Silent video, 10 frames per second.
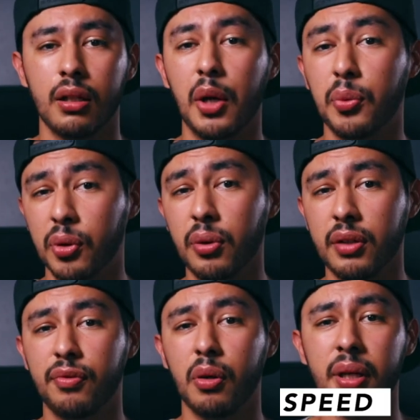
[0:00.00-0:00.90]
A rule in
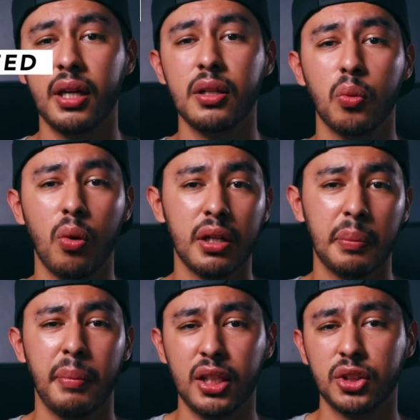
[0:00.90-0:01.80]
filmmaking, you wanna
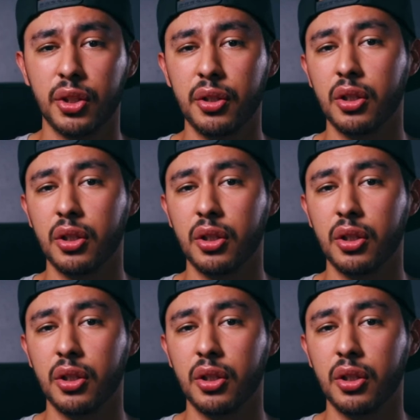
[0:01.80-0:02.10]
make sure